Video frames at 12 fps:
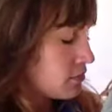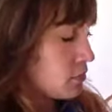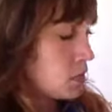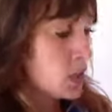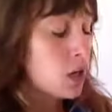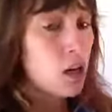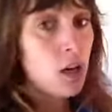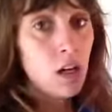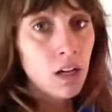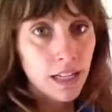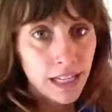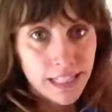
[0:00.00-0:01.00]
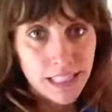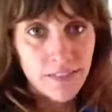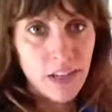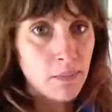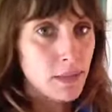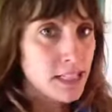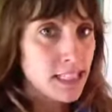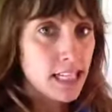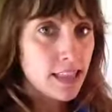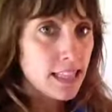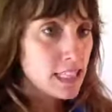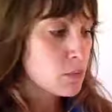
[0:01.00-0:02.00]
with all kinds of yummies, and
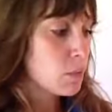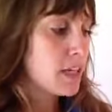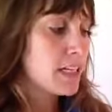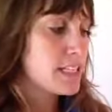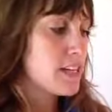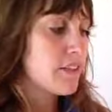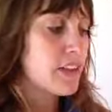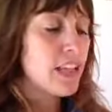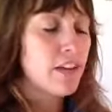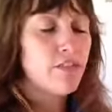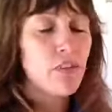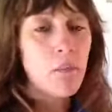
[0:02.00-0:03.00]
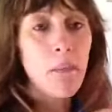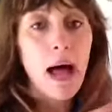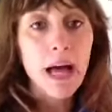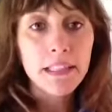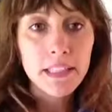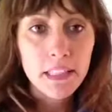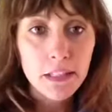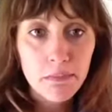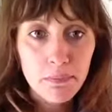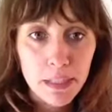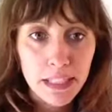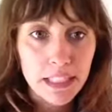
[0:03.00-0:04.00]
in this one it's everything from
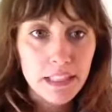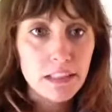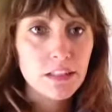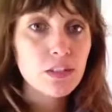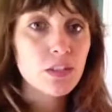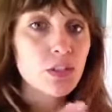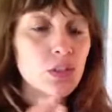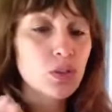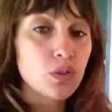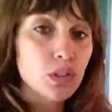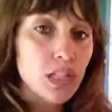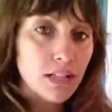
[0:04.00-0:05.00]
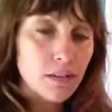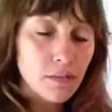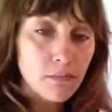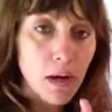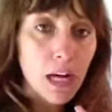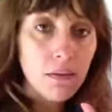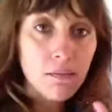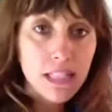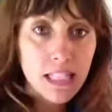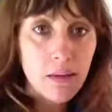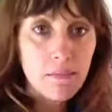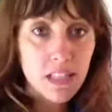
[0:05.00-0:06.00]
onion peels to the bottom
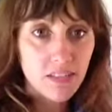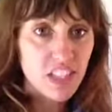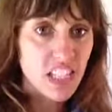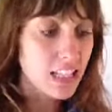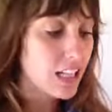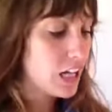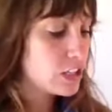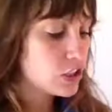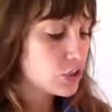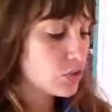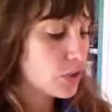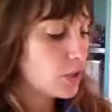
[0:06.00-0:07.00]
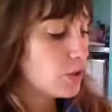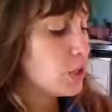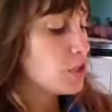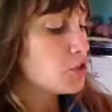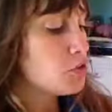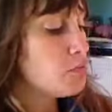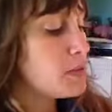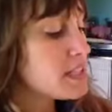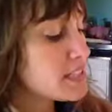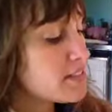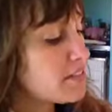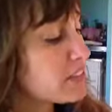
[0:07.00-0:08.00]
stems of cilantro to
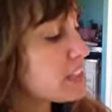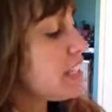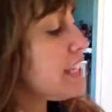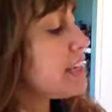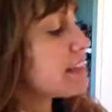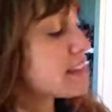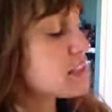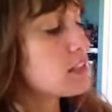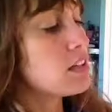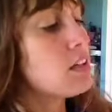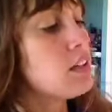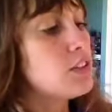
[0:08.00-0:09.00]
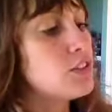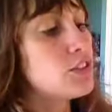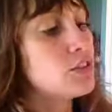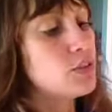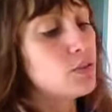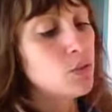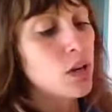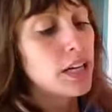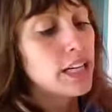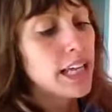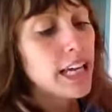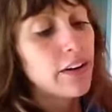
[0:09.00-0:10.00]
bits of leeks to
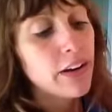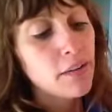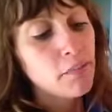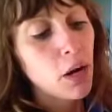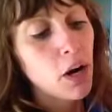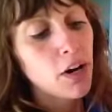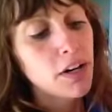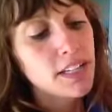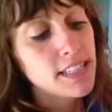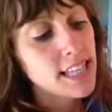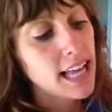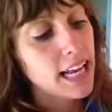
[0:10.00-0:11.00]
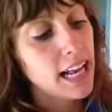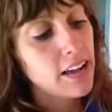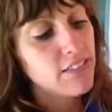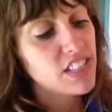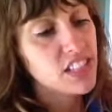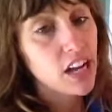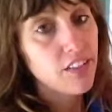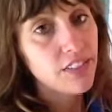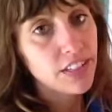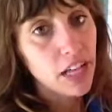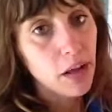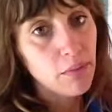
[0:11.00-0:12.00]
carrot parts that have
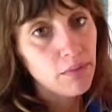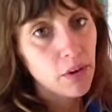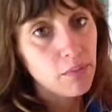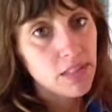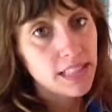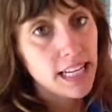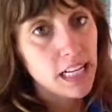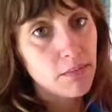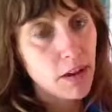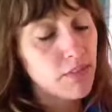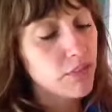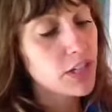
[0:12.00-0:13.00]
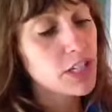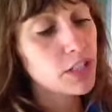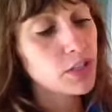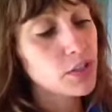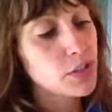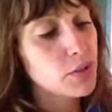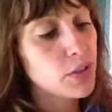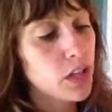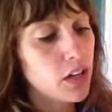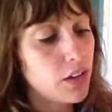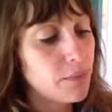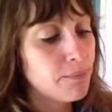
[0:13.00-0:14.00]
softened up from staying in my fridge a little too
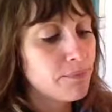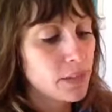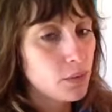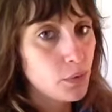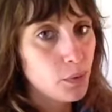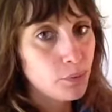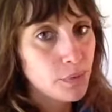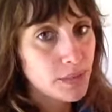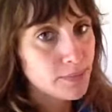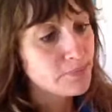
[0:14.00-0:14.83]
long, oops,